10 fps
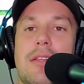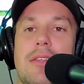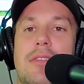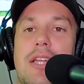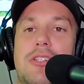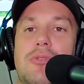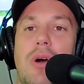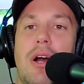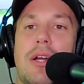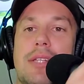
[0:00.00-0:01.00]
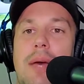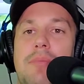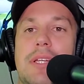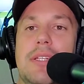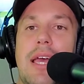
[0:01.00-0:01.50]
that you are
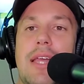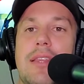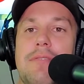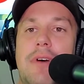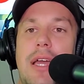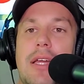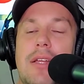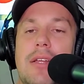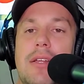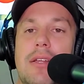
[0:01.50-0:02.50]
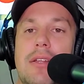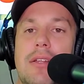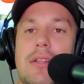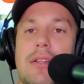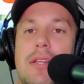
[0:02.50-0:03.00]
attempting to end the fight.
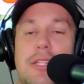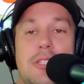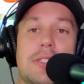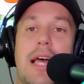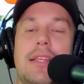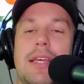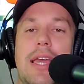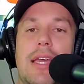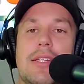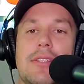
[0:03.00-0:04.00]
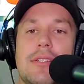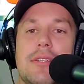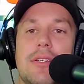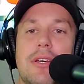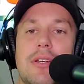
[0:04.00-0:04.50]
It's just not the case.
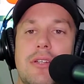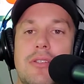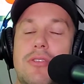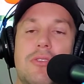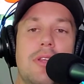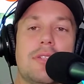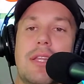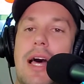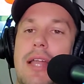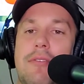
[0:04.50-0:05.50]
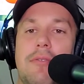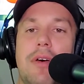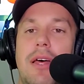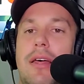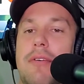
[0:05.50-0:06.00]
There's a lot
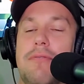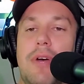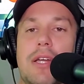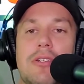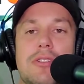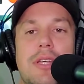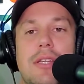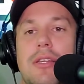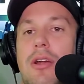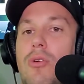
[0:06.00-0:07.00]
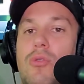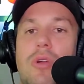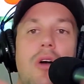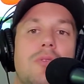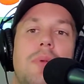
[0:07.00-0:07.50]
of fighters that, who
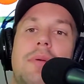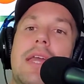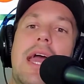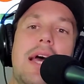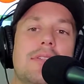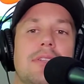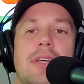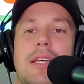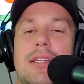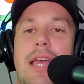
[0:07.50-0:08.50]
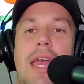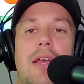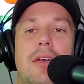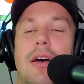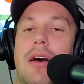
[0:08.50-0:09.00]
knows, maybe gas
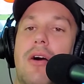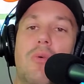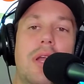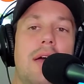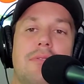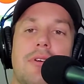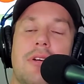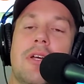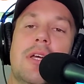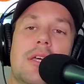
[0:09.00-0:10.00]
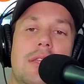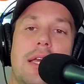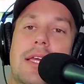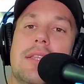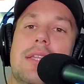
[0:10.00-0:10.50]
tank, whatever, they
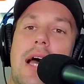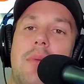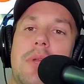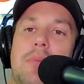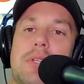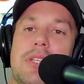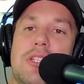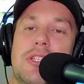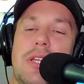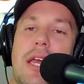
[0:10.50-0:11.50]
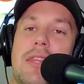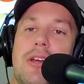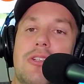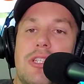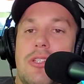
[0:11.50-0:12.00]
get the dominant position, and
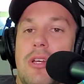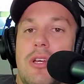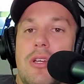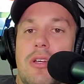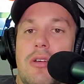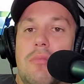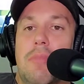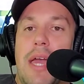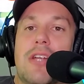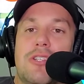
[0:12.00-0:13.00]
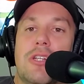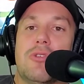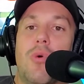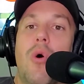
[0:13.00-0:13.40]
they're just managing to